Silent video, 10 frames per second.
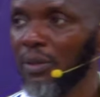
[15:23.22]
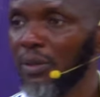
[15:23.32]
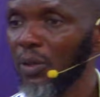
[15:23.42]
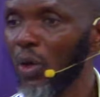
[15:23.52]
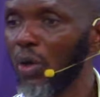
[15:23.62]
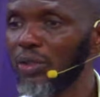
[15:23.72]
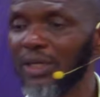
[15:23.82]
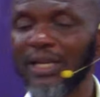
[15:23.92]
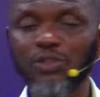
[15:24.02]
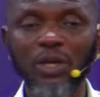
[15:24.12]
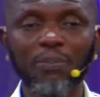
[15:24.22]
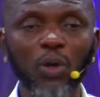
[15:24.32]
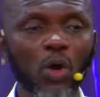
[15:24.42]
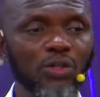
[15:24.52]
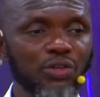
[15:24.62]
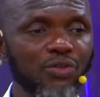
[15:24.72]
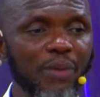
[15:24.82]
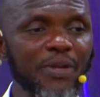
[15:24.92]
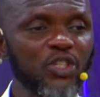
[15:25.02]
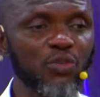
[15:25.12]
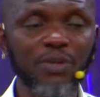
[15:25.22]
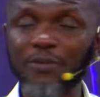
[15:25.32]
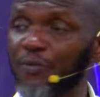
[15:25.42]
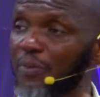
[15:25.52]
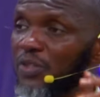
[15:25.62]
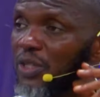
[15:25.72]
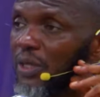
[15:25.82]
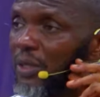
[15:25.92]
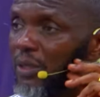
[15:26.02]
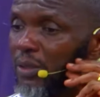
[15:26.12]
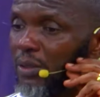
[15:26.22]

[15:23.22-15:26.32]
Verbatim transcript: Lord, let your blood remit me from sin.